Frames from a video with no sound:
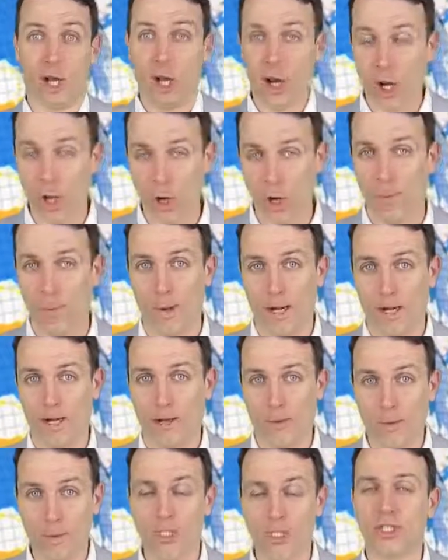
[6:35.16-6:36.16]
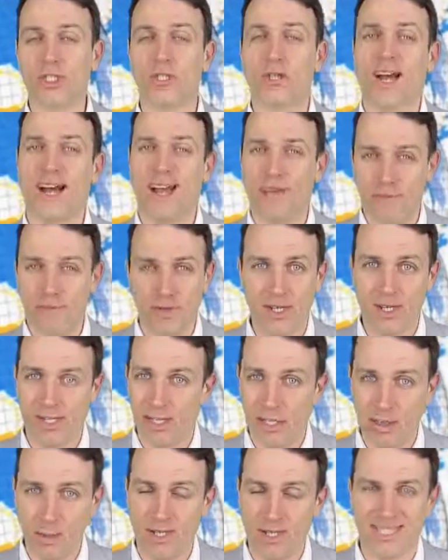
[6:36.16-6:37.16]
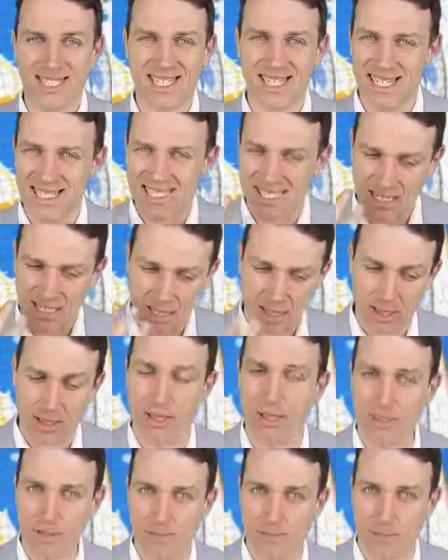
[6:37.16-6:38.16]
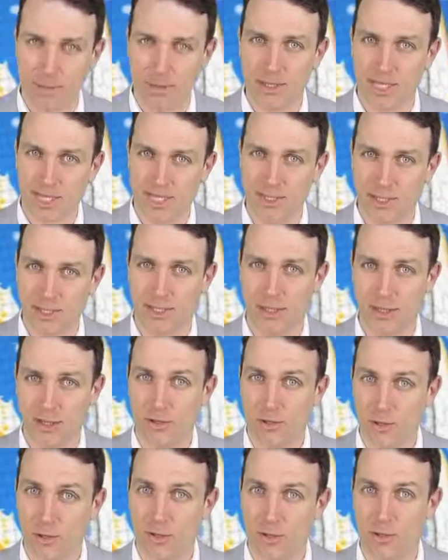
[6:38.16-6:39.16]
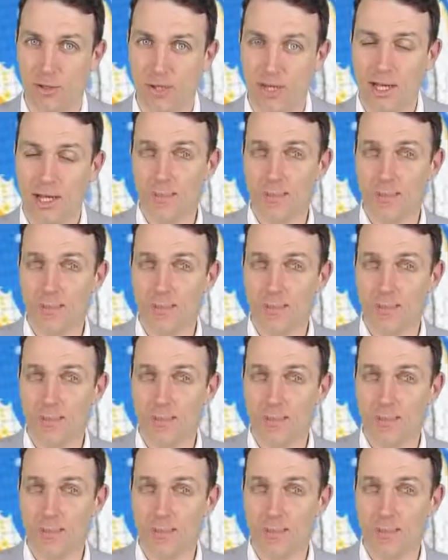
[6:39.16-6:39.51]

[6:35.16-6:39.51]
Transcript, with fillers: globally, which I think the US has a lot of potential to do,